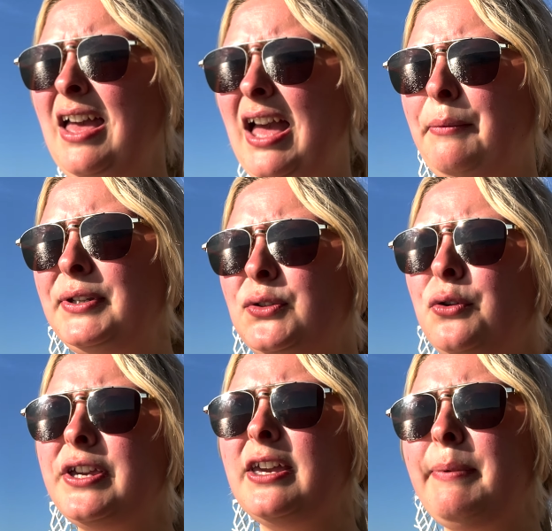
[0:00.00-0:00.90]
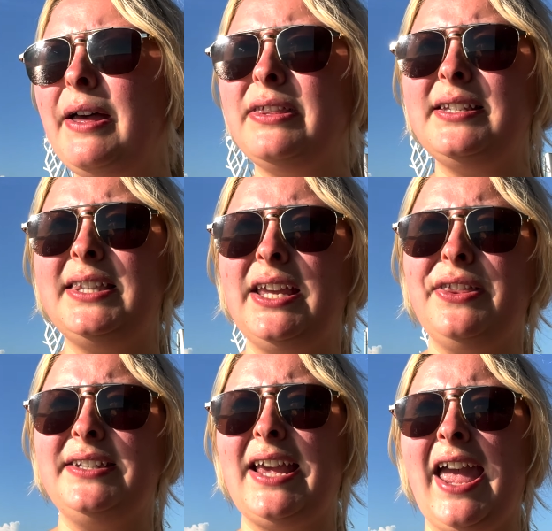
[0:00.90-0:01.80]
I was talking about this the
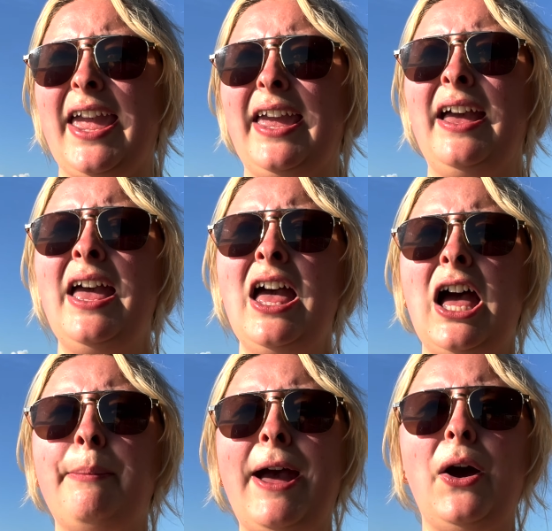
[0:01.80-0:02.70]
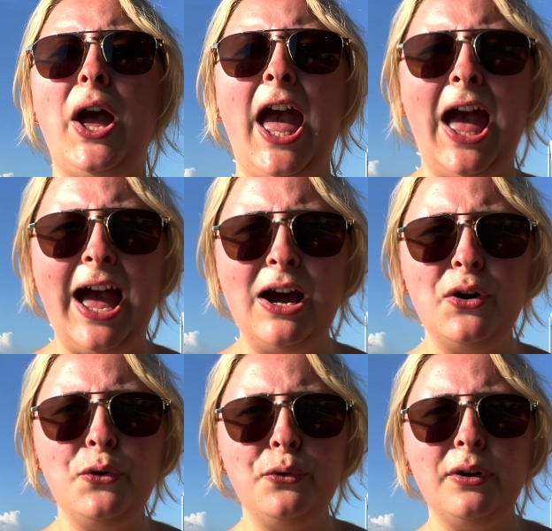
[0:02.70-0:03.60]
other day about
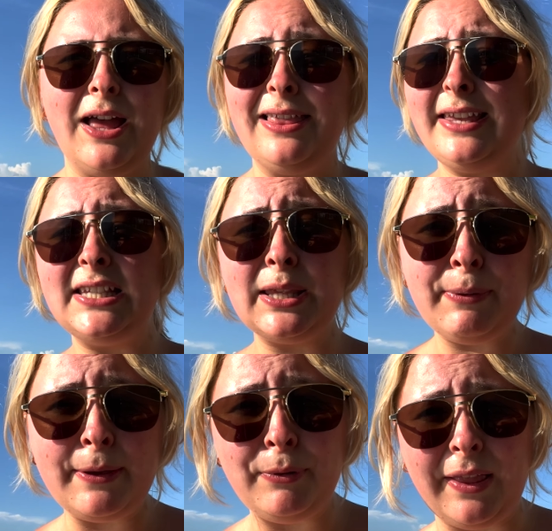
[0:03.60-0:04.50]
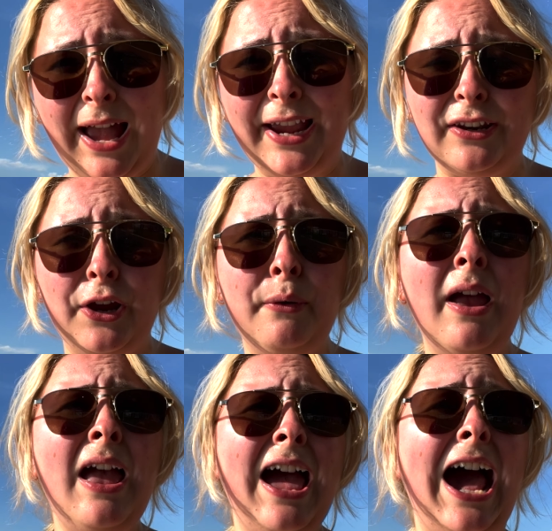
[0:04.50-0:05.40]
how, at least the people I know,
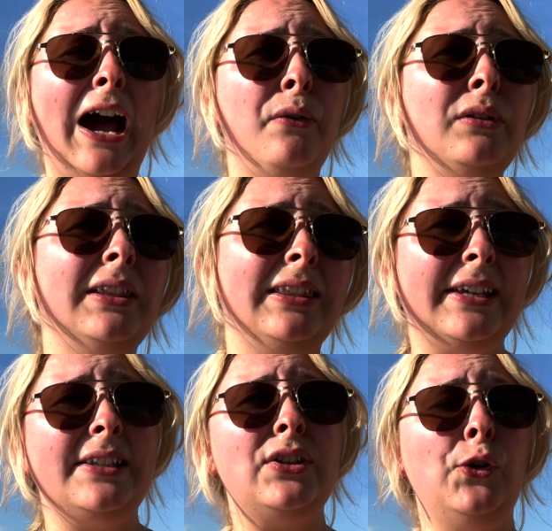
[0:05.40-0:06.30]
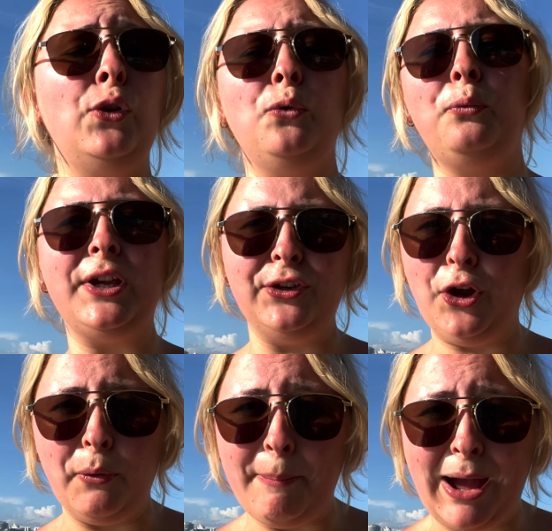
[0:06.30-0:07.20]
how little we
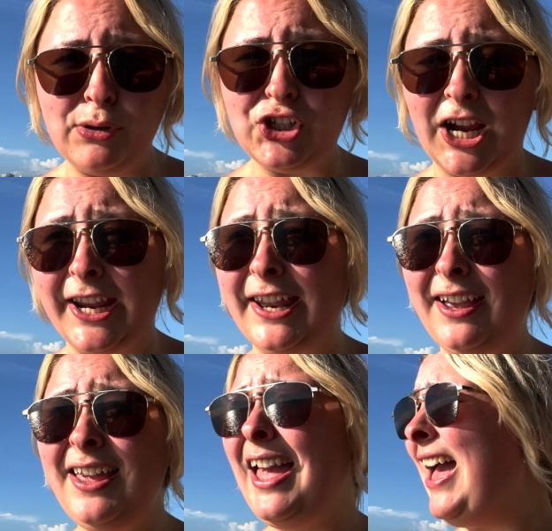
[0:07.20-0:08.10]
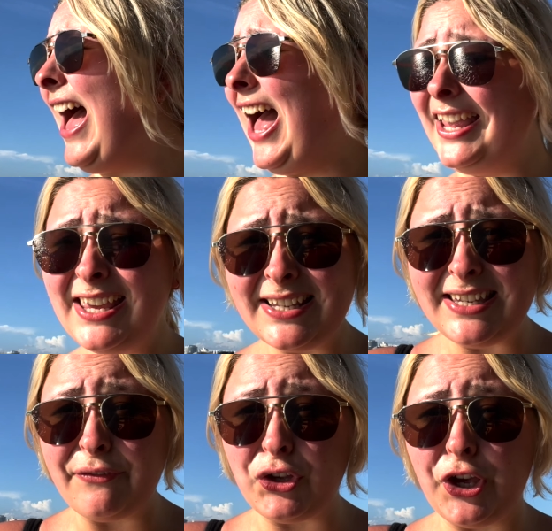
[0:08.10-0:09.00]
know about China. I had
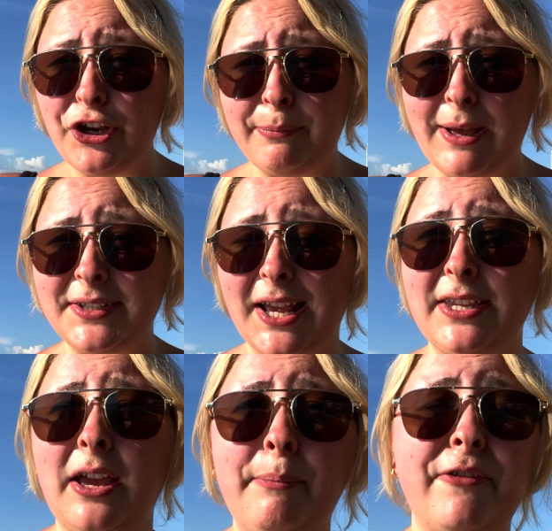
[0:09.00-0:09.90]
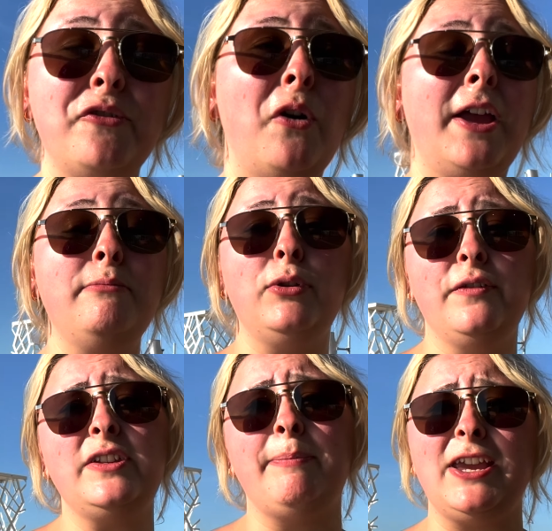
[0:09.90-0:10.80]
never heard about Sanya before I
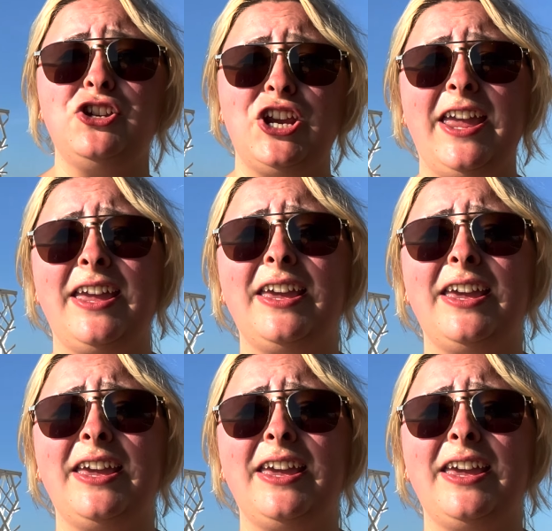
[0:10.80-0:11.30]
moved to Beijing.